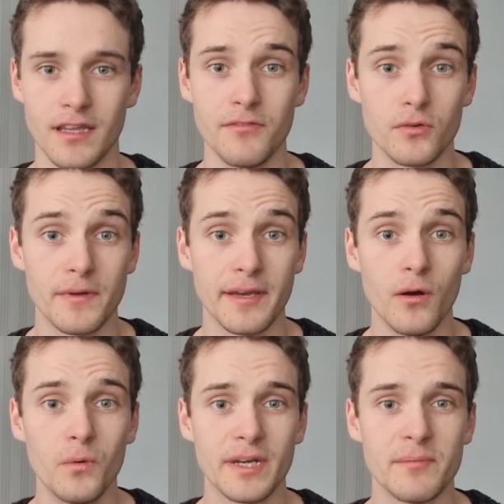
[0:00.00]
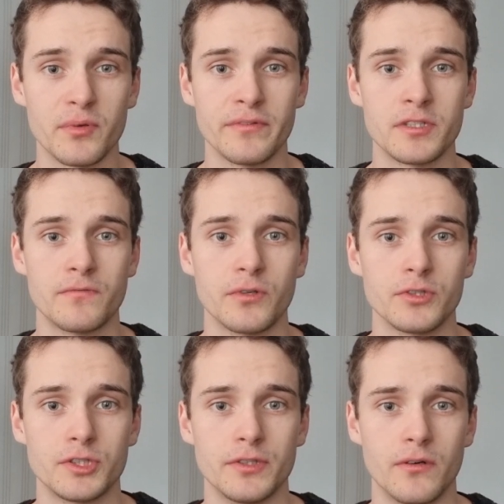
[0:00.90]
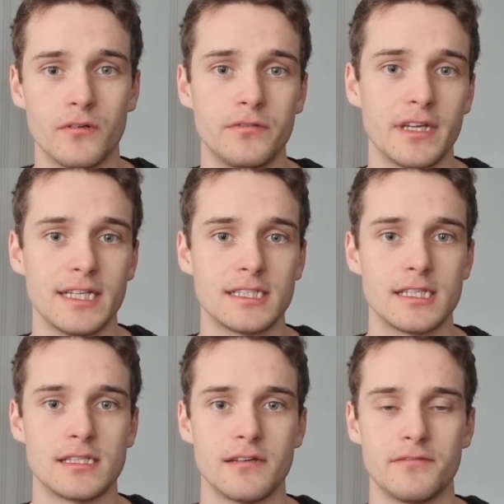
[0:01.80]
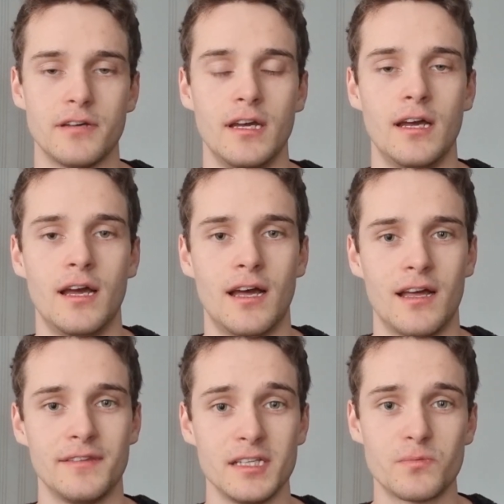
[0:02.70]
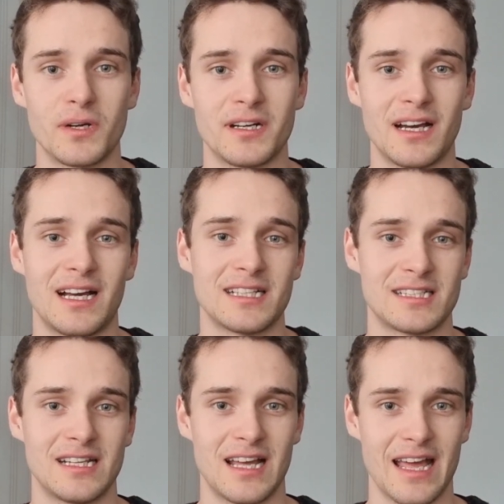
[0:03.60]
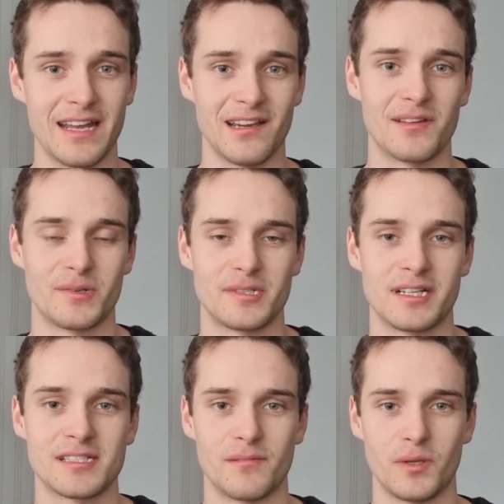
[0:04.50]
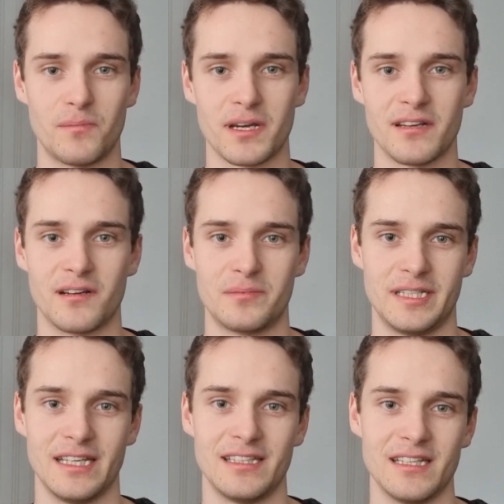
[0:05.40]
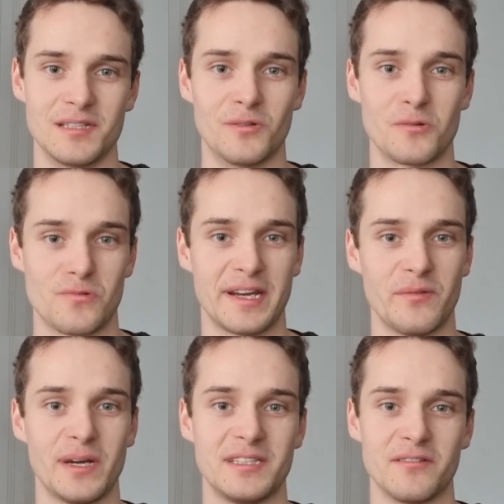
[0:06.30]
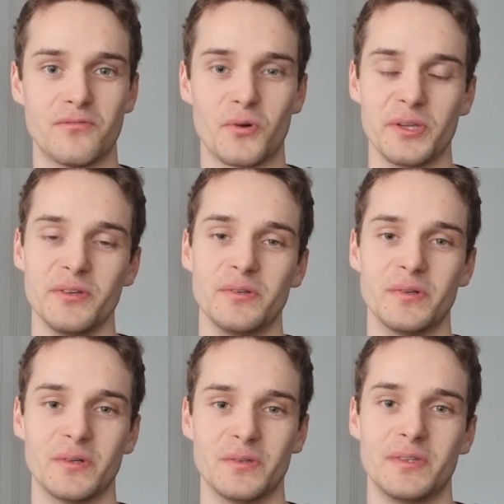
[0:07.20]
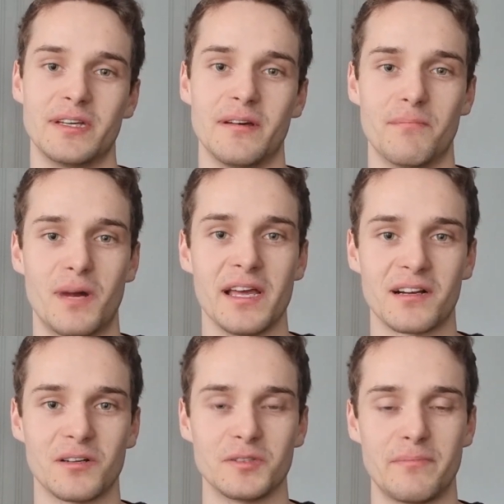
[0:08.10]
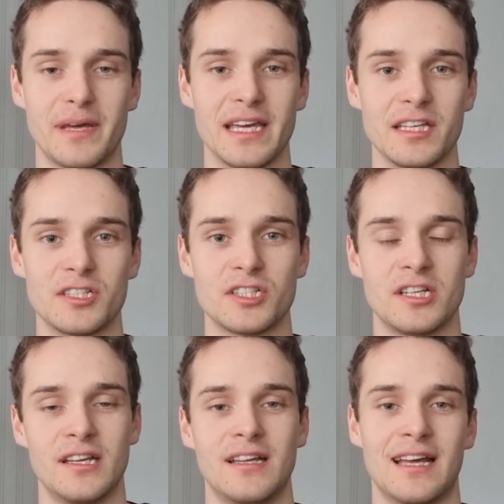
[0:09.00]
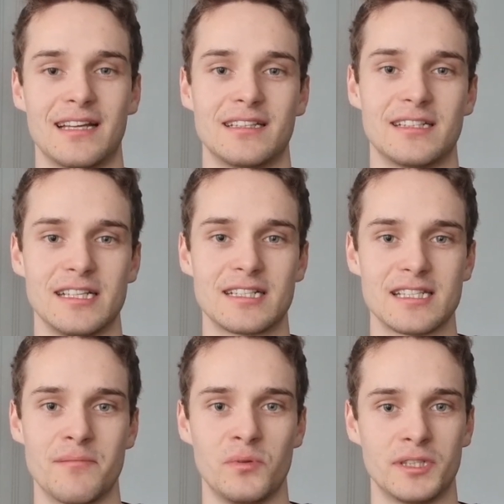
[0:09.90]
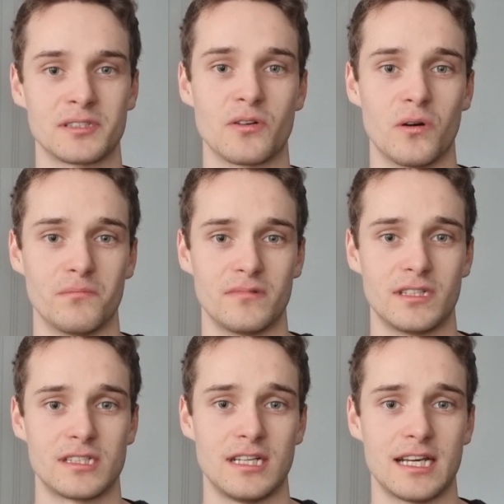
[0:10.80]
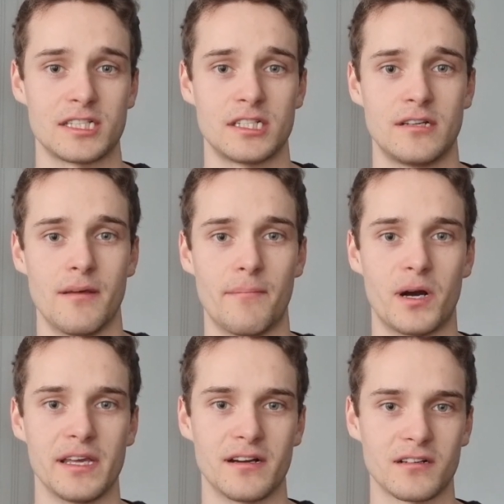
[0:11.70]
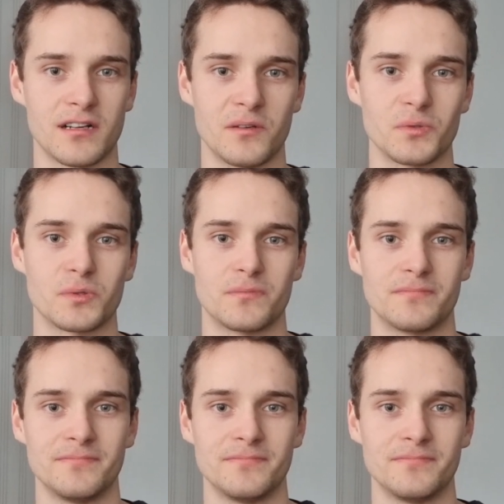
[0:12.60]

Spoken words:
If you already own a previous version of SSF, this one, as any other 6th-sample plugin update, is already waiting for you on the My Account page at 6thsample.com/myaccount.